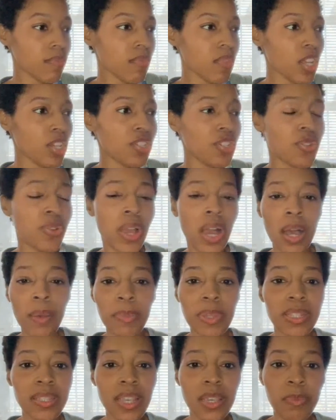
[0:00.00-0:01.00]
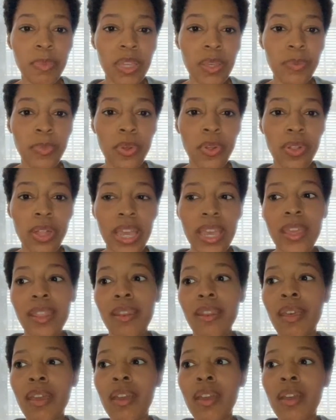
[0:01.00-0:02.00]
to compensate people
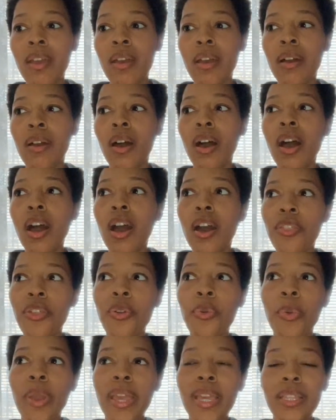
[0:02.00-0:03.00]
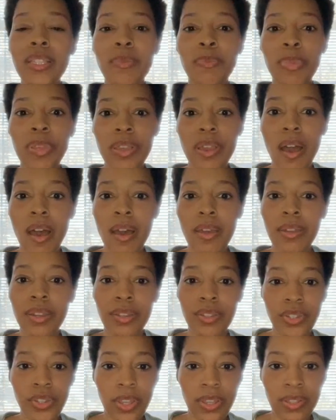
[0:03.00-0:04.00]
in other ways beyond
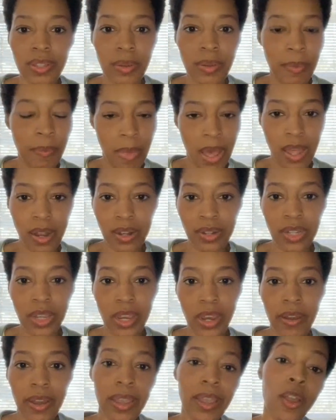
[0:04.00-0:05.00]
just monetary.